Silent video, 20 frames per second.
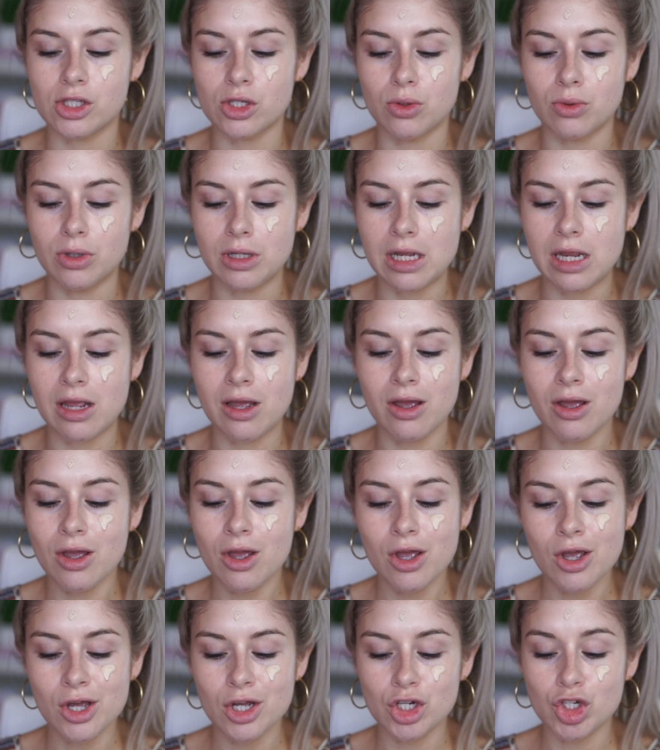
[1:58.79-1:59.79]
it's only
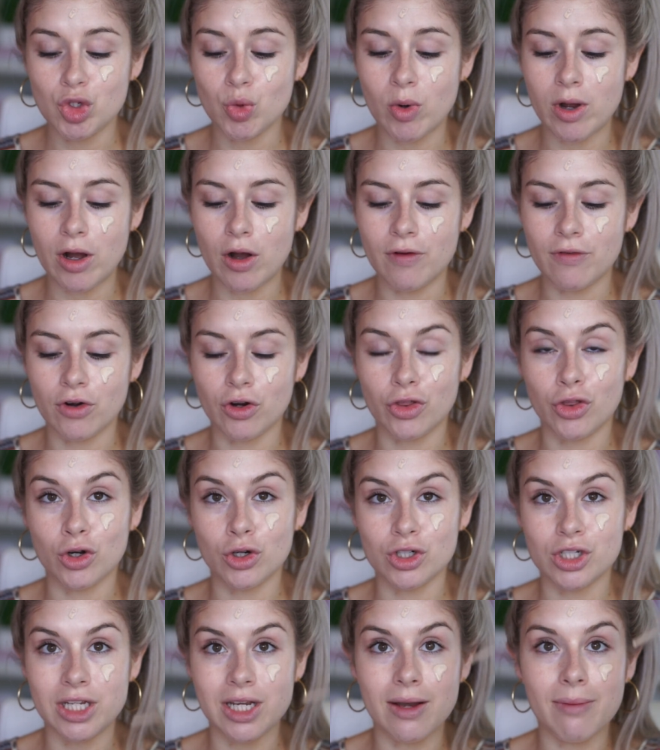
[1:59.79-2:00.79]
12 or
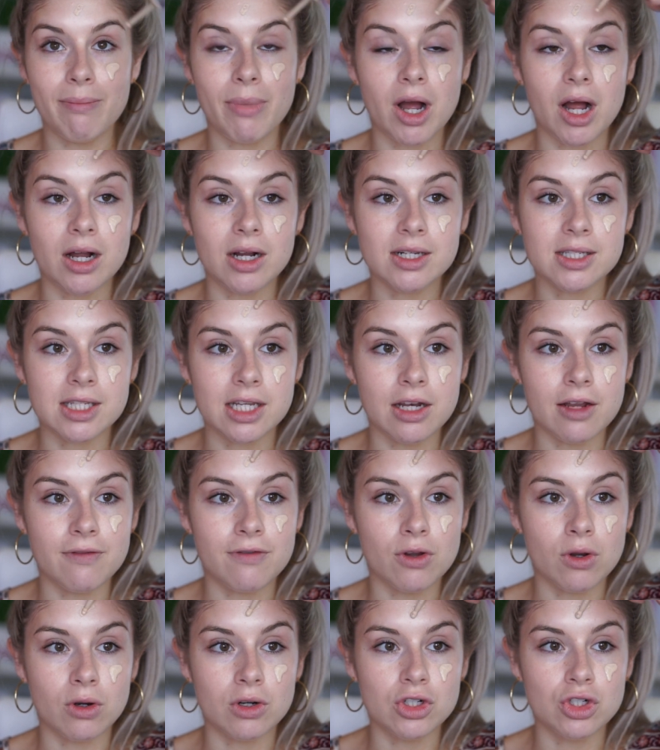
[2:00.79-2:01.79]
13 bucks. And
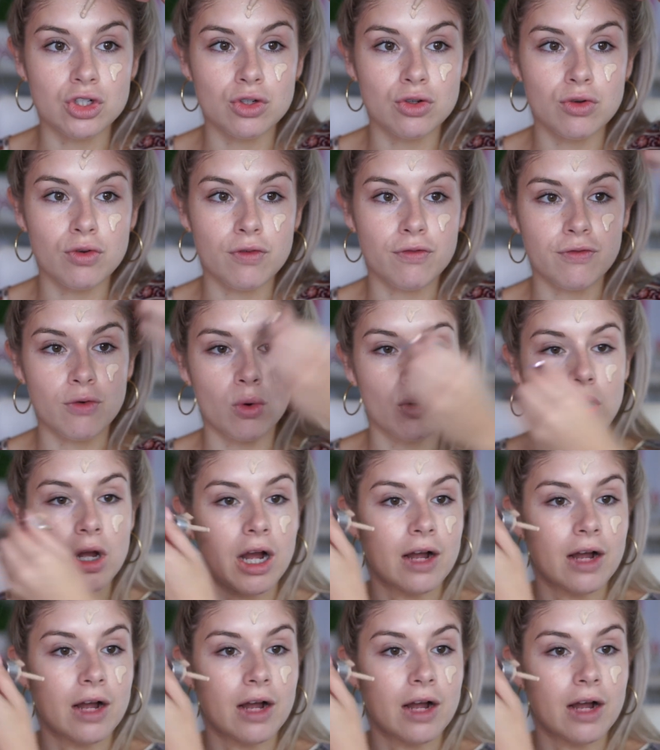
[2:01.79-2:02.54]
if you're into full